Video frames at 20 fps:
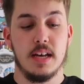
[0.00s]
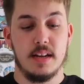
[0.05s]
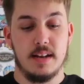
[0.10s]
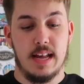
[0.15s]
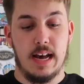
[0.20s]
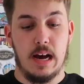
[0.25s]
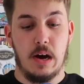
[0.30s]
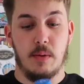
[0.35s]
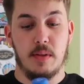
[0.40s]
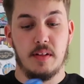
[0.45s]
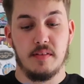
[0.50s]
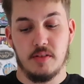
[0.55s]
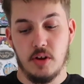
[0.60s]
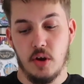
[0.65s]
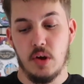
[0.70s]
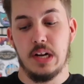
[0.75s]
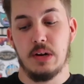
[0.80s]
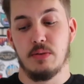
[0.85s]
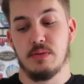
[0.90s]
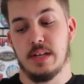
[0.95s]
Now there's
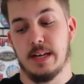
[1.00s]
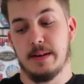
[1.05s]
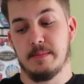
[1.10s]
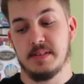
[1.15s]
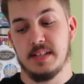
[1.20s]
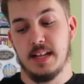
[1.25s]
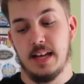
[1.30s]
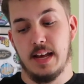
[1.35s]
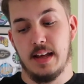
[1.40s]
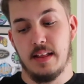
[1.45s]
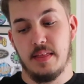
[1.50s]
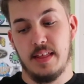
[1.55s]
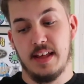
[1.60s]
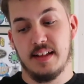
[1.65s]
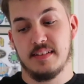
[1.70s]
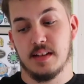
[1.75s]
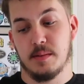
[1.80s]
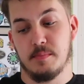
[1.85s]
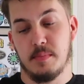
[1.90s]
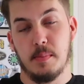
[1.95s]
2 little tips here.
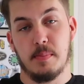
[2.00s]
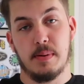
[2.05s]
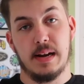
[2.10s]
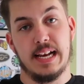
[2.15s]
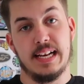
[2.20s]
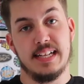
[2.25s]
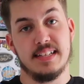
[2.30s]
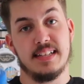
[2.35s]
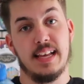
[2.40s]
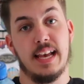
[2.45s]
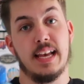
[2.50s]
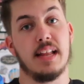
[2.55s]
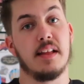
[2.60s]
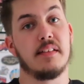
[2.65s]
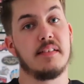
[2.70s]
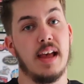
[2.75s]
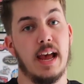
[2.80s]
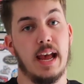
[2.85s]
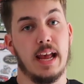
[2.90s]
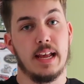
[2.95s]
This can be placed in a
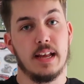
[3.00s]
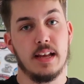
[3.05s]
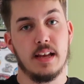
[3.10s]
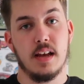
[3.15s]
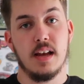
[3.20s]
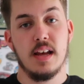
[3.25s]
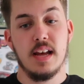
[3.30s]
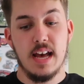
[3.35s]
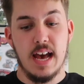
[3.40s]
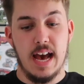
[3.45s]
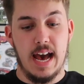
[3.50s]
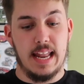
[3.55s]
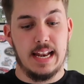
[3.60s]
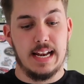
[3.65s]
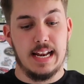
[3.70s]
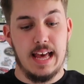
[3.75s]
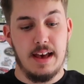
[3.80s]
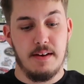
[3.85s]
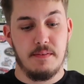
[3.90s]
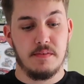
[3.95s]
tank and
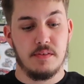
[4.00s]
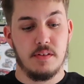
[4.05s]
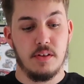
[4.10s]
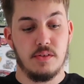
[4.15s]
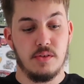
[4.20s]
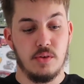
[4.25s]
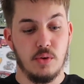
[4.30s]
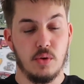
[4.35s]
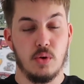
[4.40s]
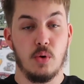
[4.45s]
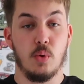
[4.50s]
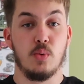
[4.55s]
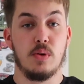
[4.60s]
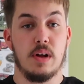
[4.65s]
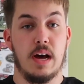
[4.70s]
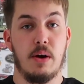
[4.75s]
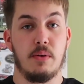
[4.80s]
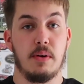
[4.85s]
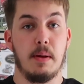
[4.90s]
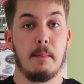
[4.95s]
left to cool
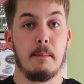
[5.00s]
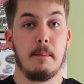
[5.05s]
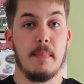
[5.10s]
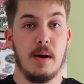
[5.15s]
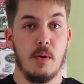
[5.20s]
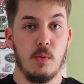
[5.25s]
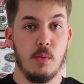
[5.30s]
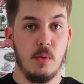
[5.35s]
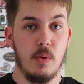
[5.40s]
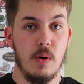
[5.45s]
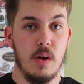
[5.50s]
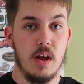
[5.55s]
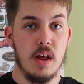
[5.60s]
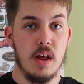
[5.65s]
down and melt,